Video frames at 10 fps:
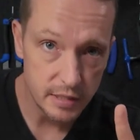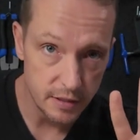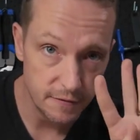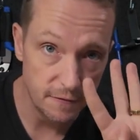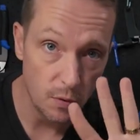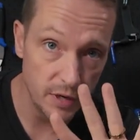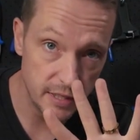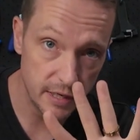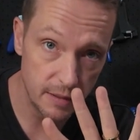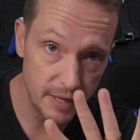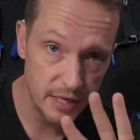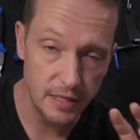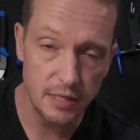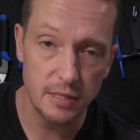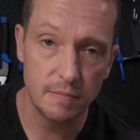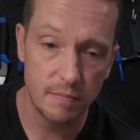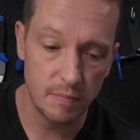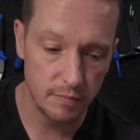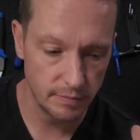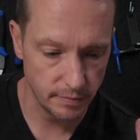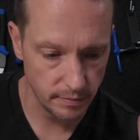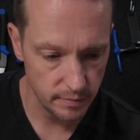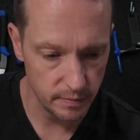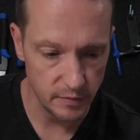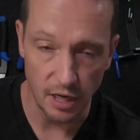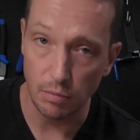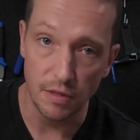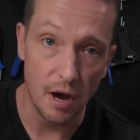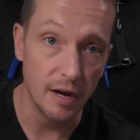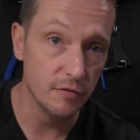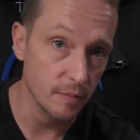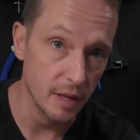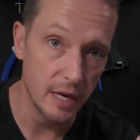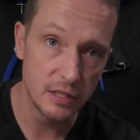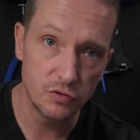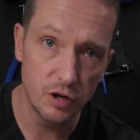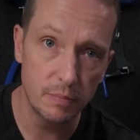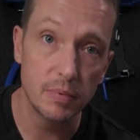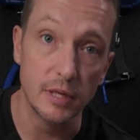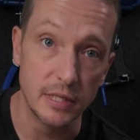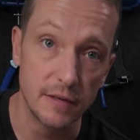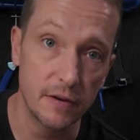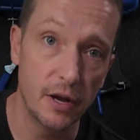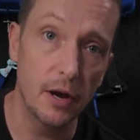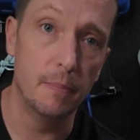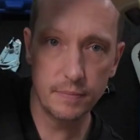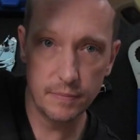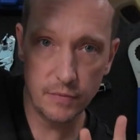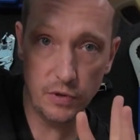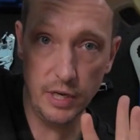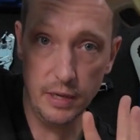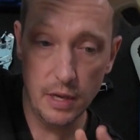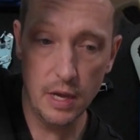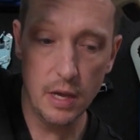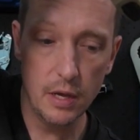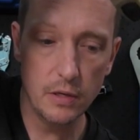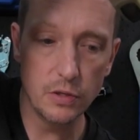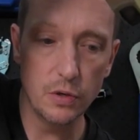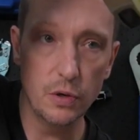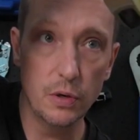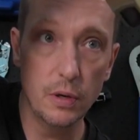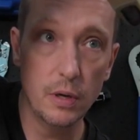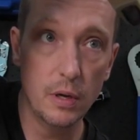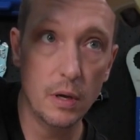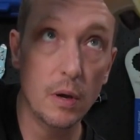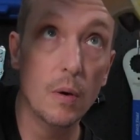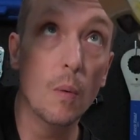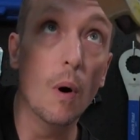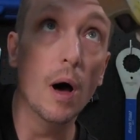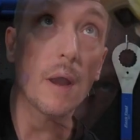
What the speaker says: 40 centimeters, double the height from the last drop. Let's give it a go. 3, 2, 1.